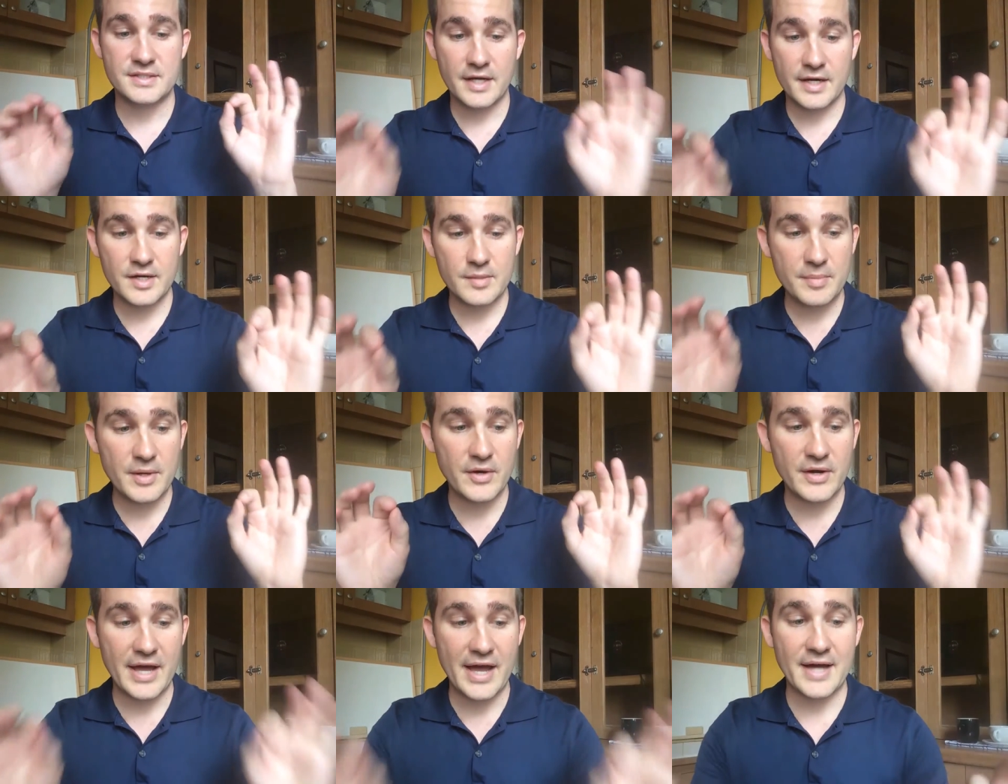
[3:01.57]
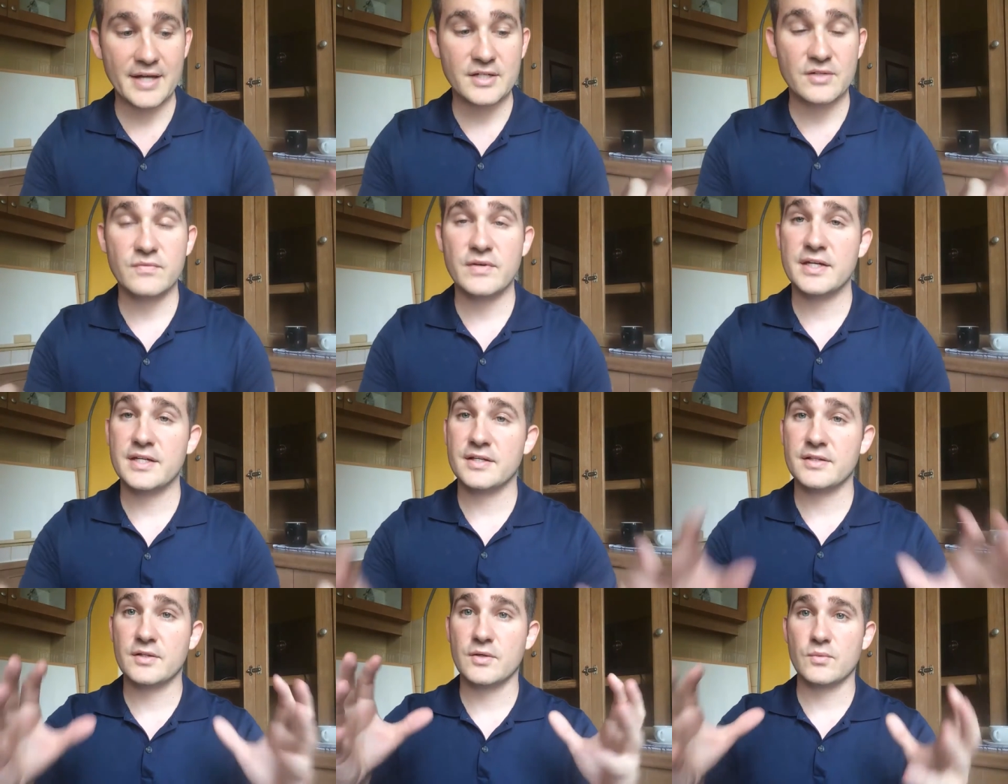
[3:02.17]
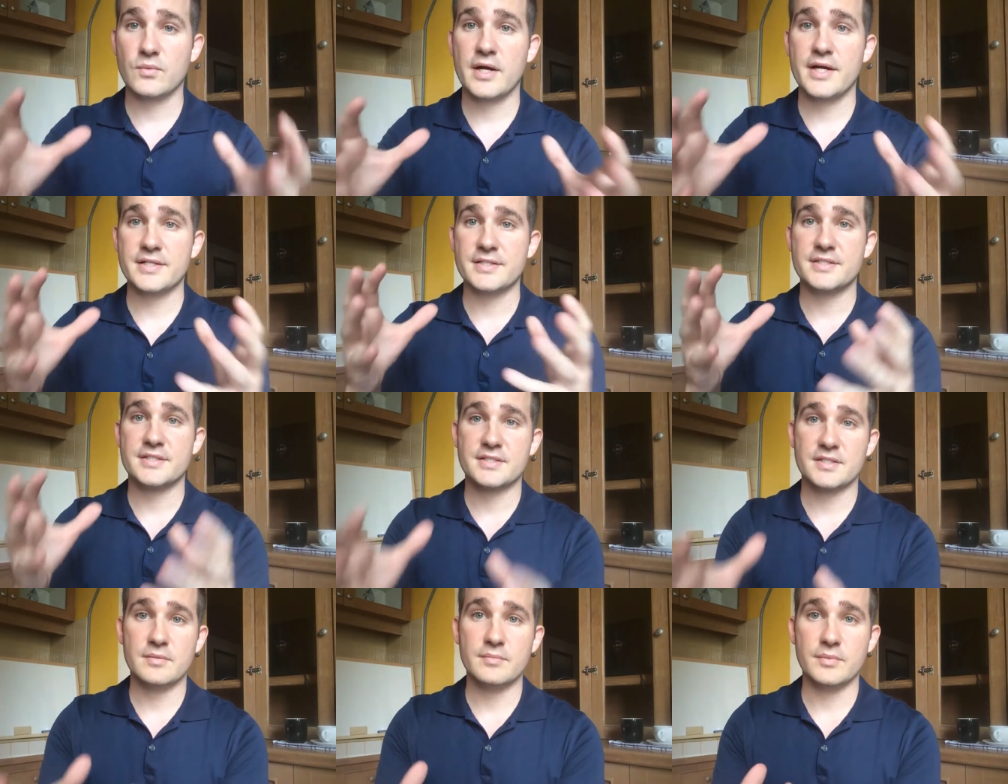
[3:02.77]
not about activating the right
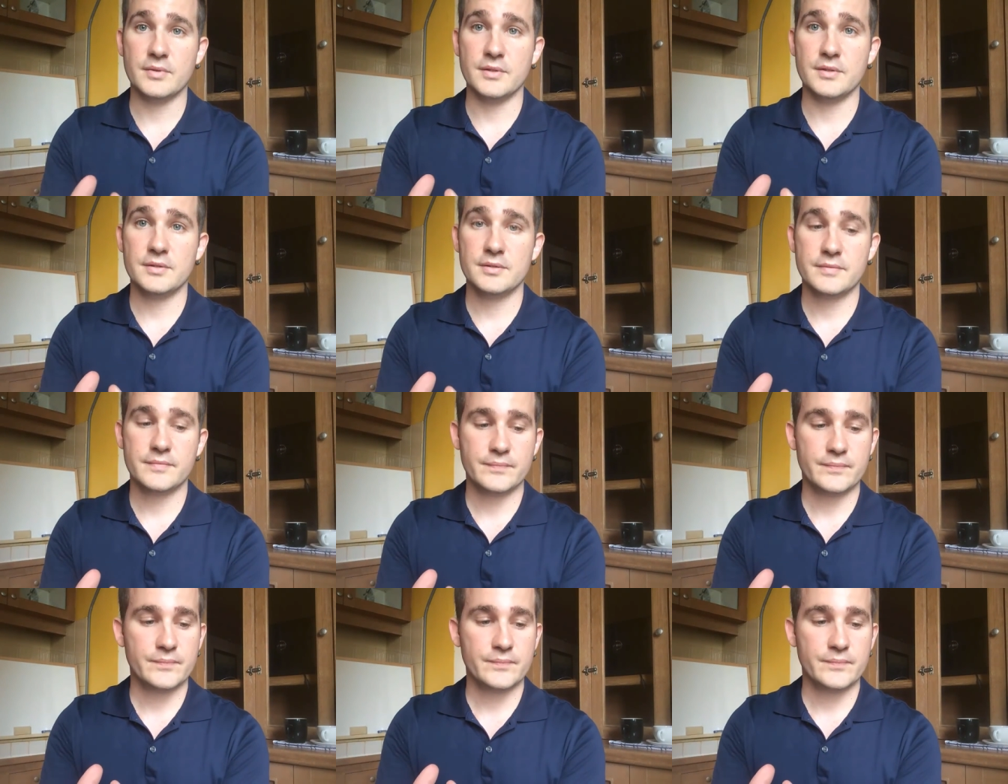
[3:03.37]
symbol.